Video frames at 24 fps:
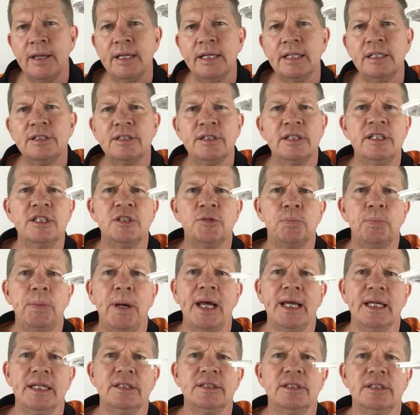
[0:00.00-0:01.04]
it's this
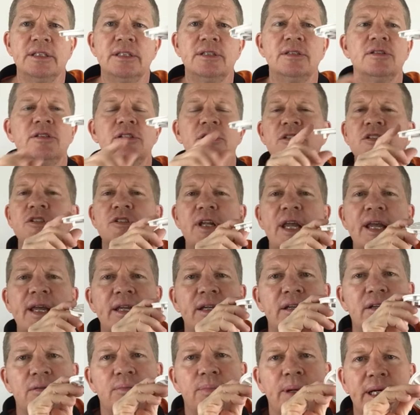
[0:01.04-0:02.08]
base, this is a
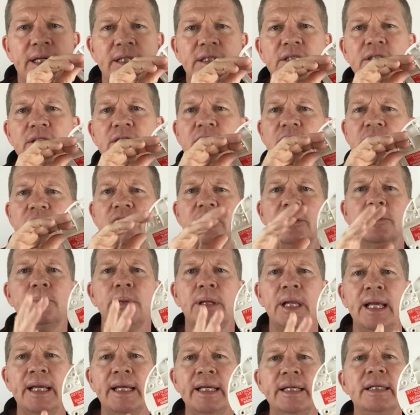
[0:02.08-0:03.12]
standard base, just a
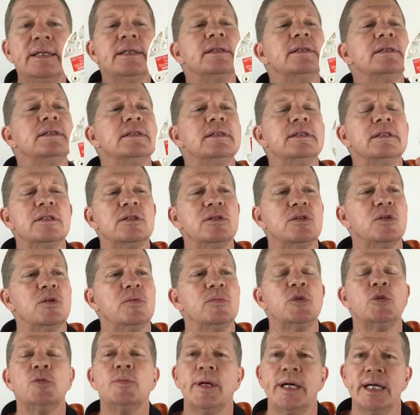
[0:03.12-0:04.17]
plain
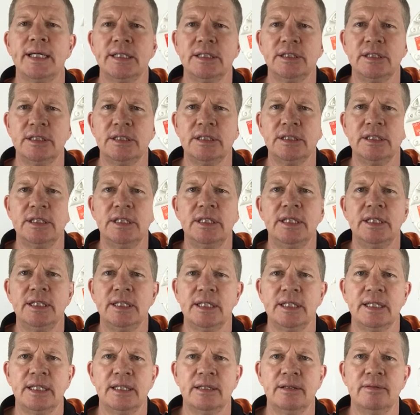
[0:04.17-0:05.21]
normal base.
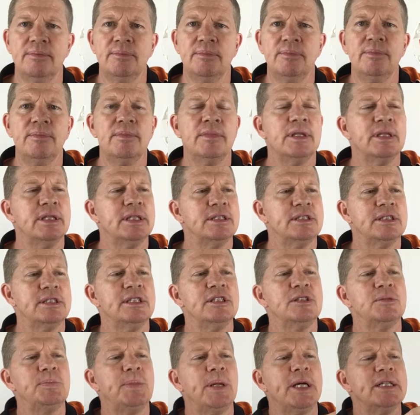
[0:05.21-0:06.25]
Now it's
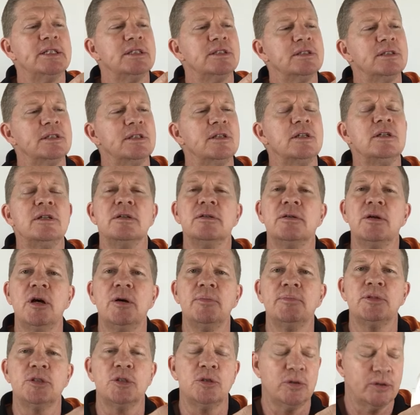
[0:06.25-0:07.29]
this base that
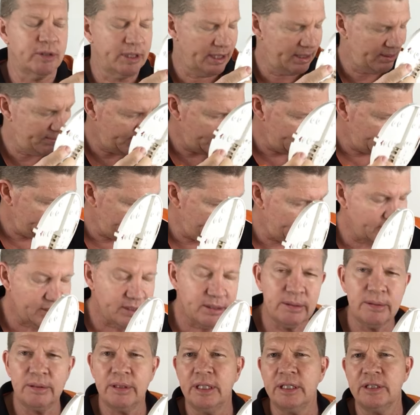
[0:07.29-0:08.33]
I'm talking about. There's
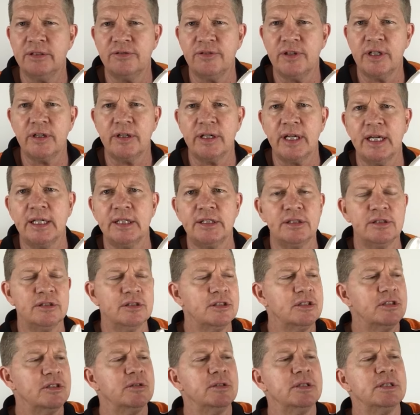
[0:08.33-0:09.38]

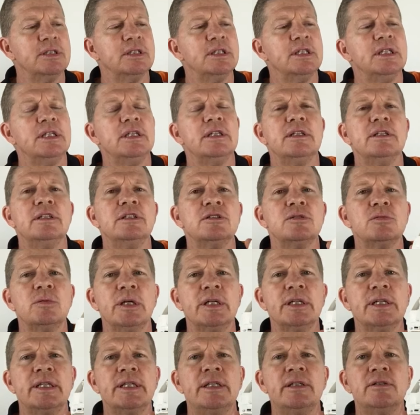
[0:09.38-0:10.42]
variations to it. This
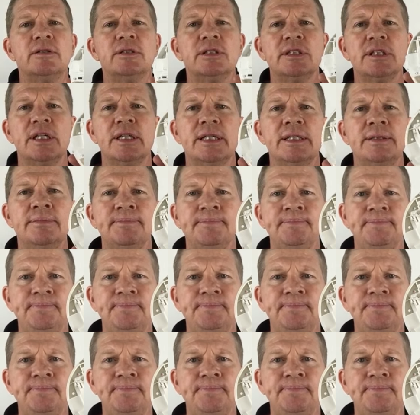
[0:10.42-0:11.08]
one here is a